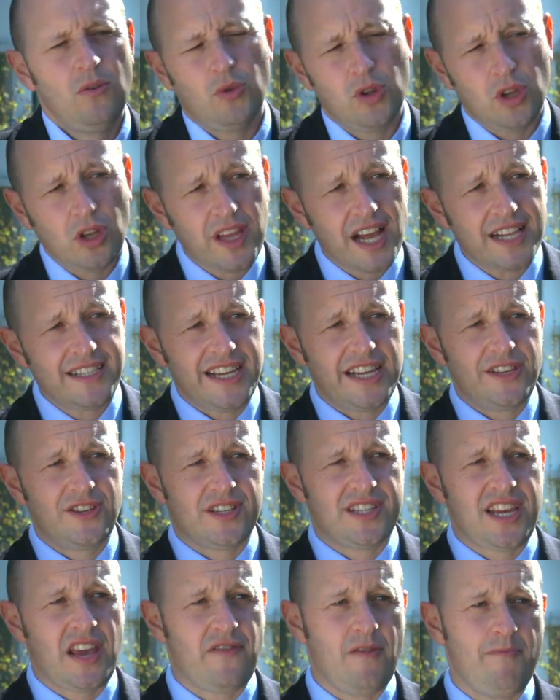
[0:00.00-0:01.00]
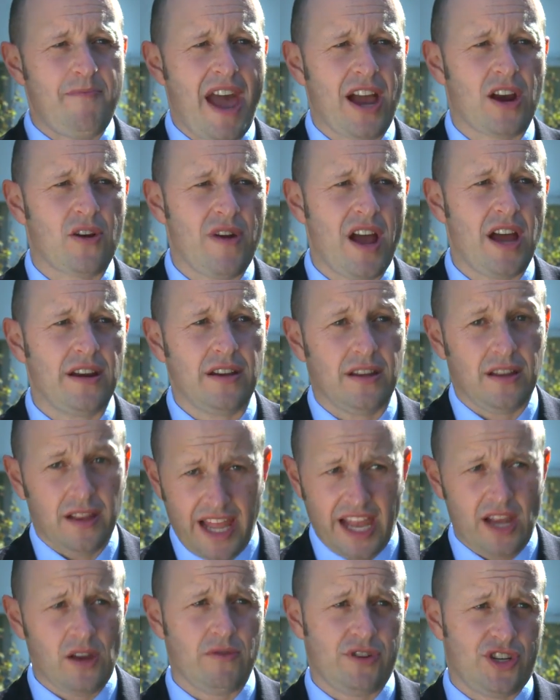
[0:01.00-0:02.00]
Well, all our teachers have a background in
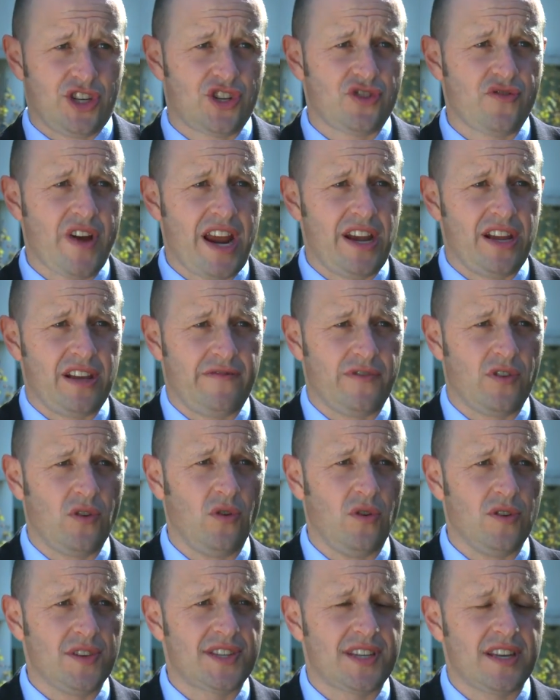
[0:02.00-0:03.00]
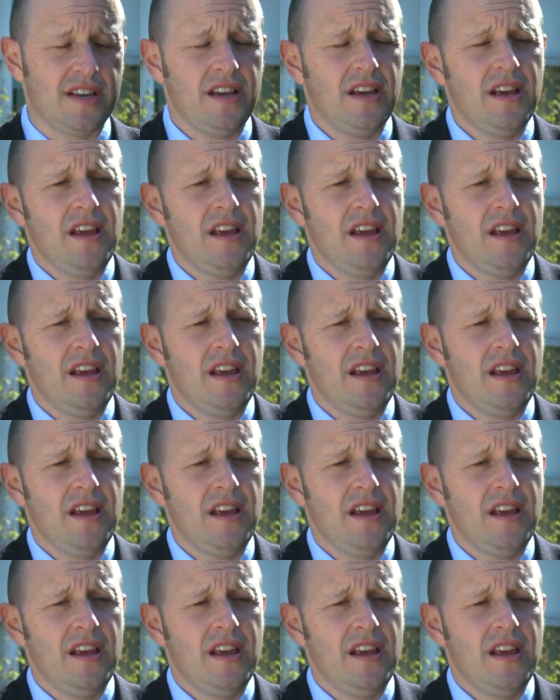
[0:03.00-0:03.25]
language training, of course,